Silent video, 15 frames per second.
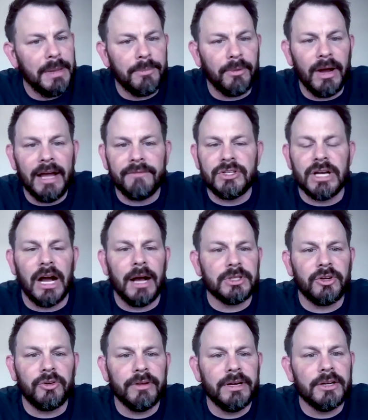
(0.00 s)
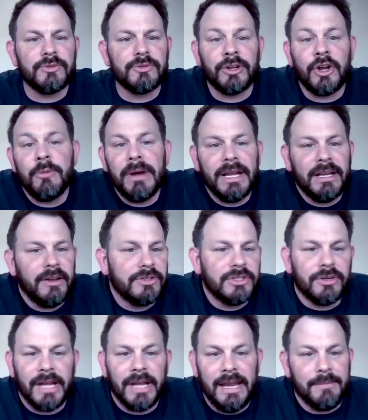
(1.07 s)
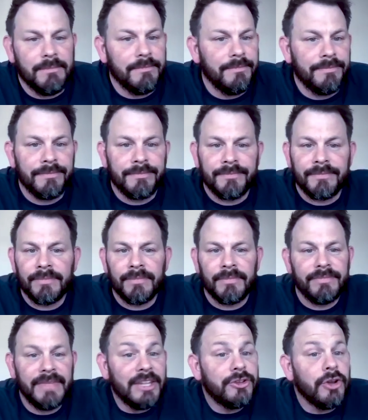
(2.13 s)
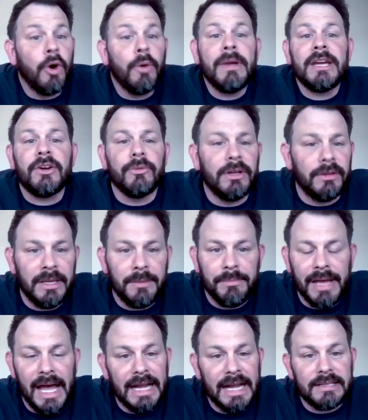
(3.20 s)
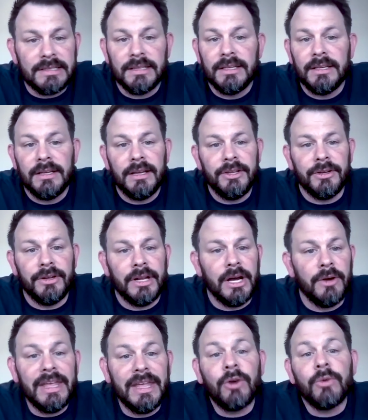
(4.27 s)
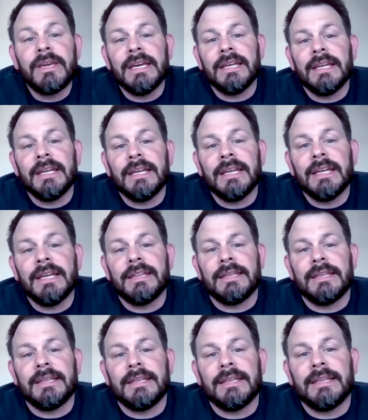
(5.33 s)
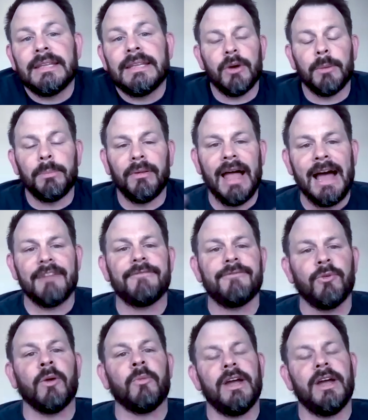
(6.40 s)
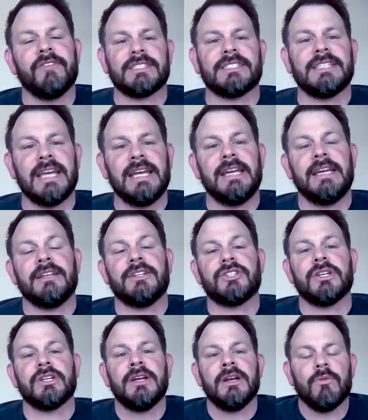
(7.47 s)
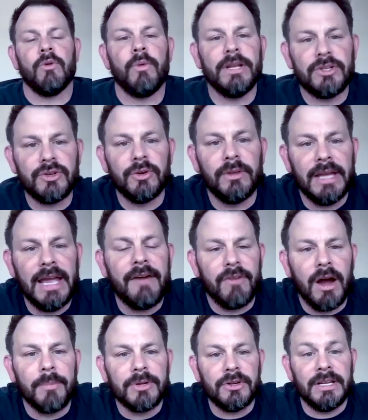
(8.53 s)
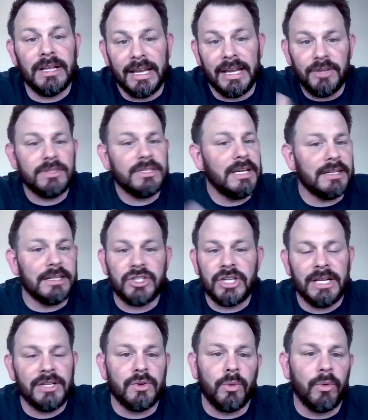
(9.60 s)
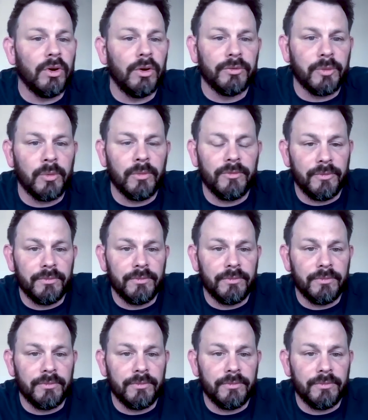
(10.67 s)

of people have jobs and careers where nobody knows their name. They don't make a real impact. You know, they don't get that opportunity. And we have a platform, we have a stage where we truly have an opportunity, like you said, to change the world for